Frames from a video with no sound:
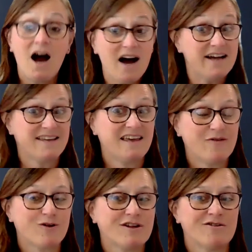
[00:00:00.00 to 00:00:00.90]
I
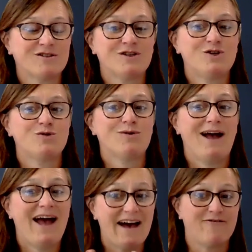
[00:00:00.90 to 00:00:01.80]
gave her clearance to do
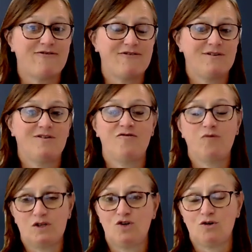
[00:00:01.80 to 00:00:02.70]
half
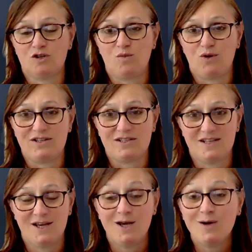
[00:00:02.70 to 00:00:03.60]
of what her sport
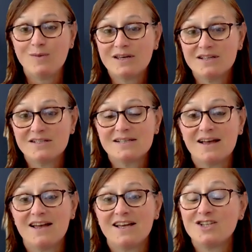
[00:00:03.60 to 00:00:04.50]
is
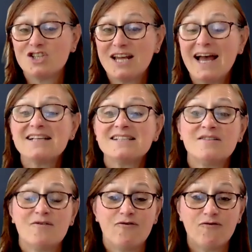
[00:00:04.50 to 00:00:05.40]
because she
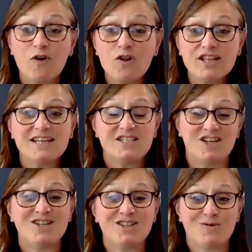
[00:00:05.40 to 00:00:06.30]
hasn't
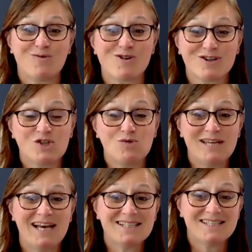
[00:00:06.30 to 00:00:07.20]
fully done the work
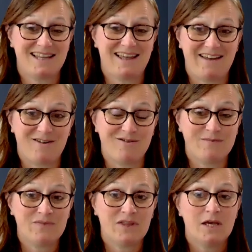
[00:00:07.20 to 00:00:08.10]
to test the
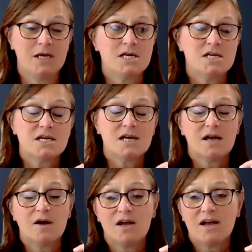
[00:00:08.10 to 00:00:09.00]
ankle.
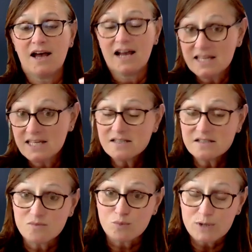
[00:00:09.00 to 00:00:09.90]
I think
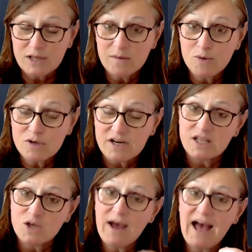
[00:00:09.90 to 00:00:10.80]
this is really
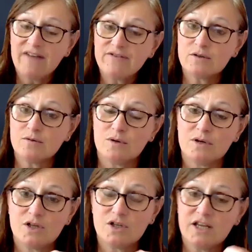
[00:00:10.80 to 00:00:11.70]
important. I think you have
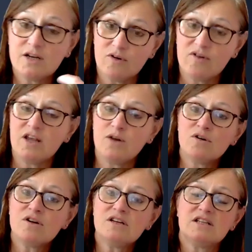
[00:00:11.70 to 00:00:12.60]
to,
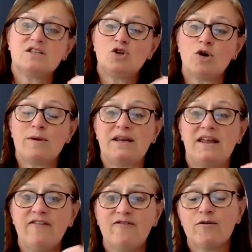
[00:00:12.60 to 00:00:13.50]
in order to
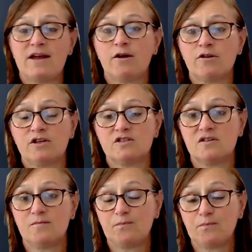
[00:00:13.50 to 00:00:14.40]
determine if your ankle
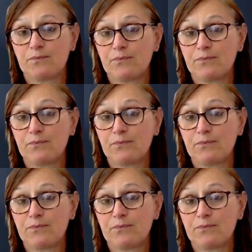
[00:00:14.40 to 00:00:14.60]
is